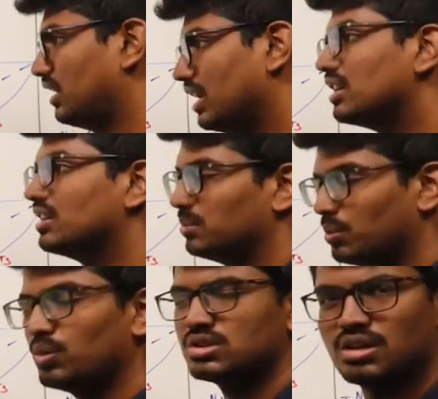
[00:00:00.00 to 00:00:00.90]

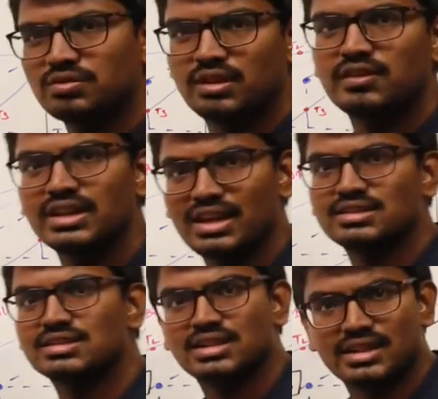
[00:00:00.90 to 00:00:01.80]
in most of our
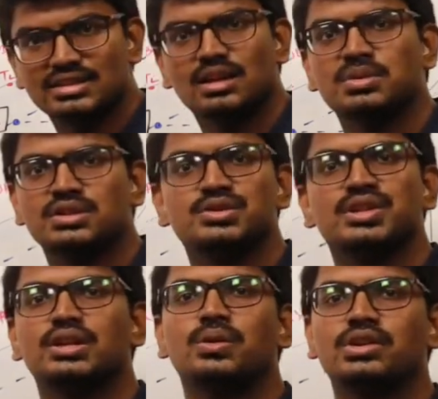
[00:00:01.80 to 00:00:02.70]
cases, the examples
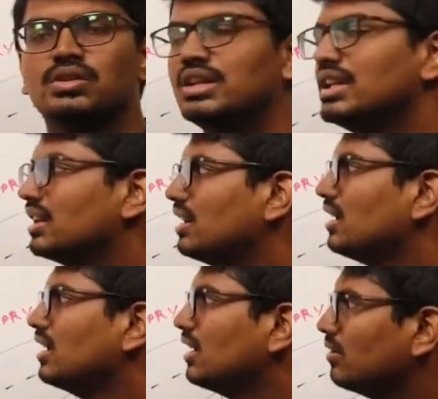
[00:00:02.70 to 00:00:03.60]
which we are going to deal,